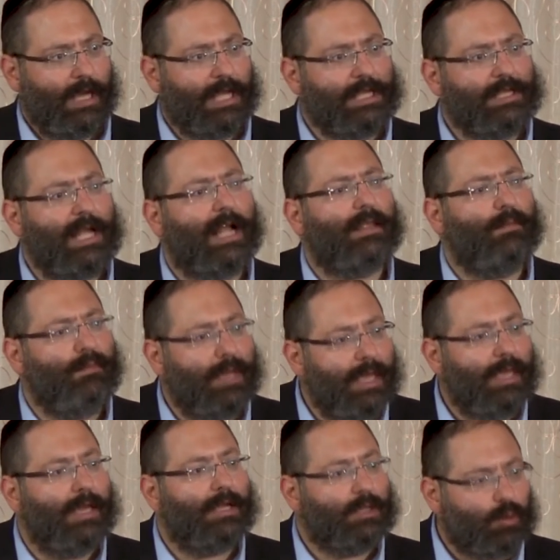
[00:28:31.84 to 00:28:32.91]
It's not
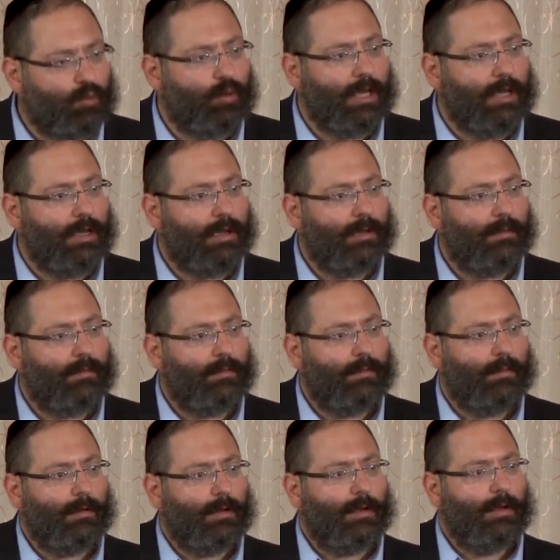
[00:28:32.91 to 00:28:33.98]
me, it's we.
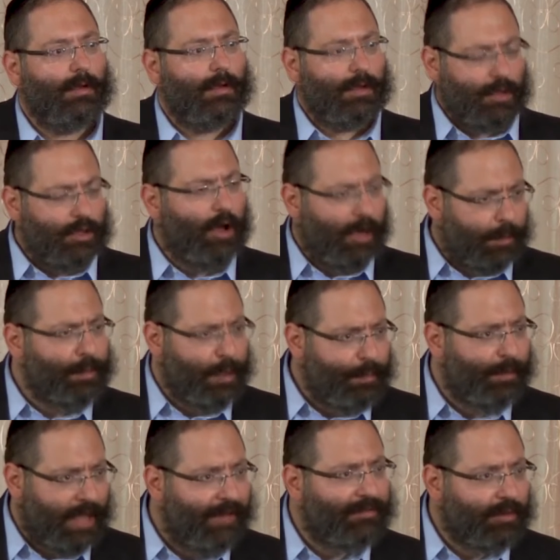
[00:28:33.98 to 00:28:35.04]
Young
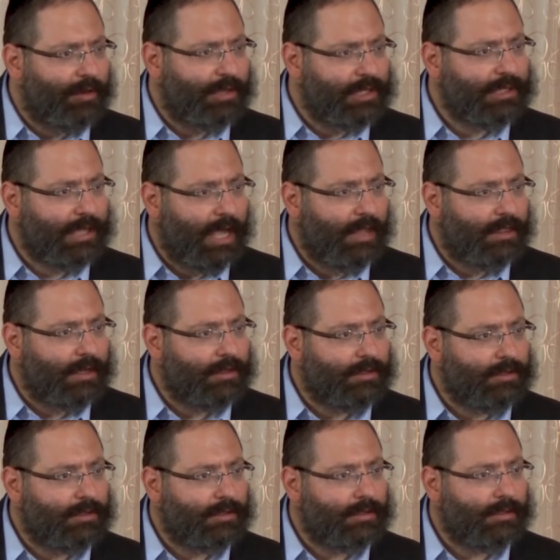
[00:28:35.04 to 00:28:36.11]
people have to understand
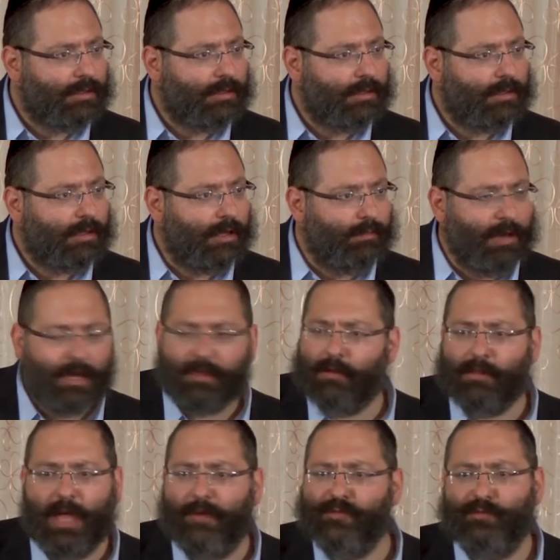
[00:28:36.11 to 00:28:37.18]
this. It'll make
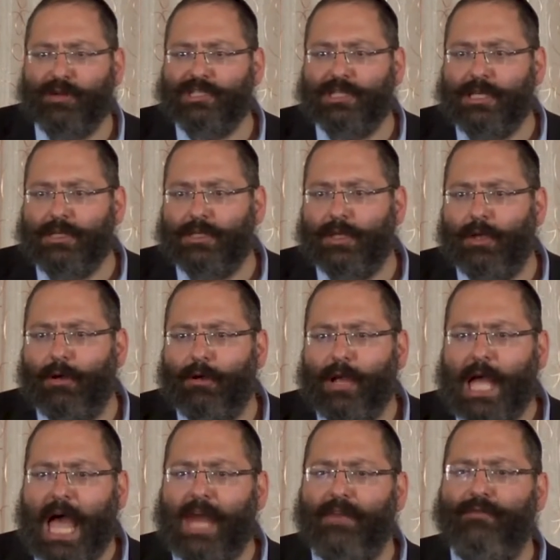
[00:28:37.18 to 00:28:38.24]
their lives much easier.
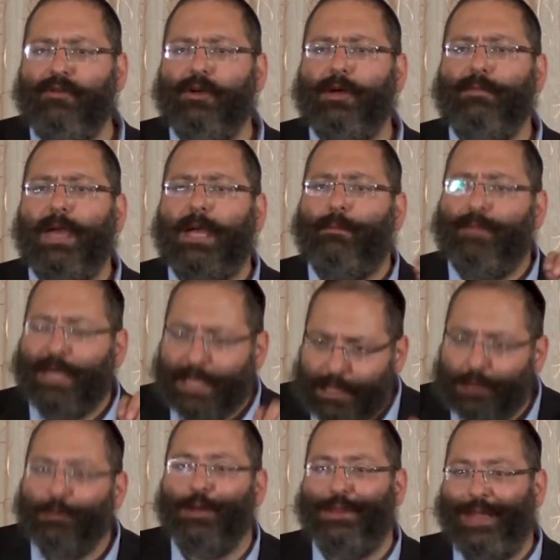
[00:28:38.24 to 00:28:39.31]
And if you can make
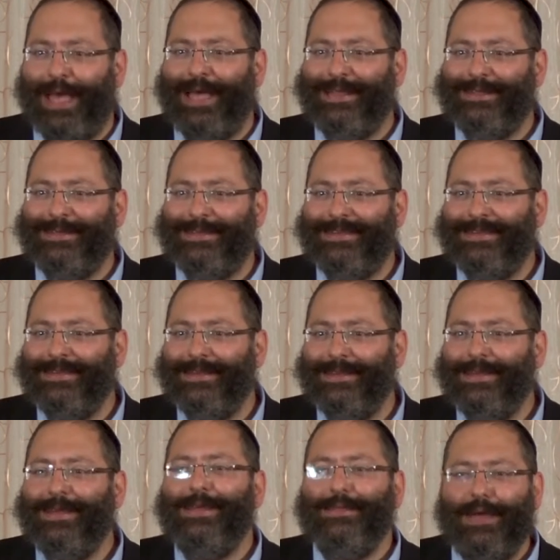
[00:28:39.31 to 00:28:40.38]
peace with that,
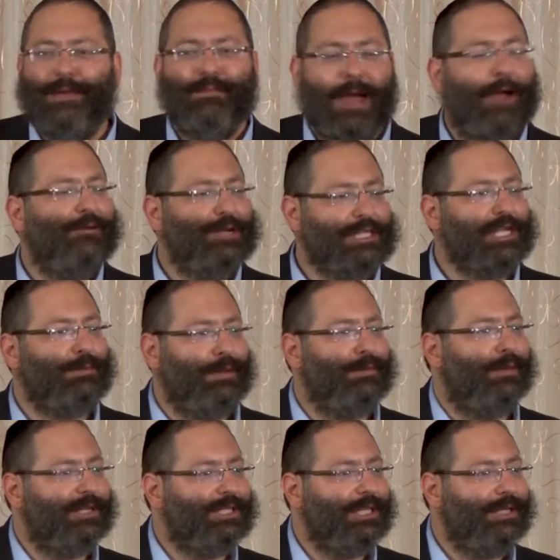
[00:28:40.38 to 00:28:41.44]
then marriage could be
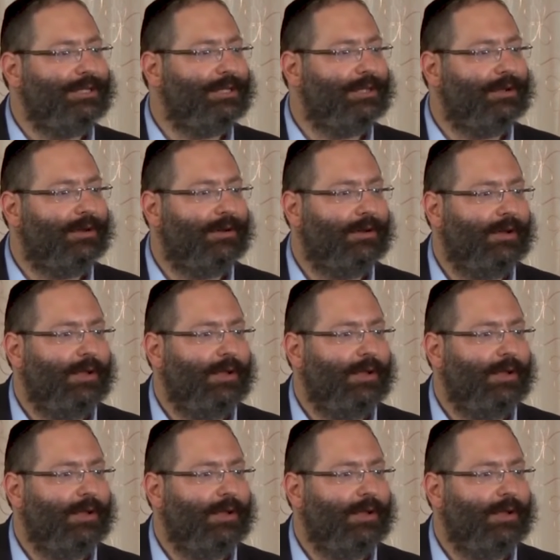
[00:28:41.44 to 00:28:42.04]
much easier.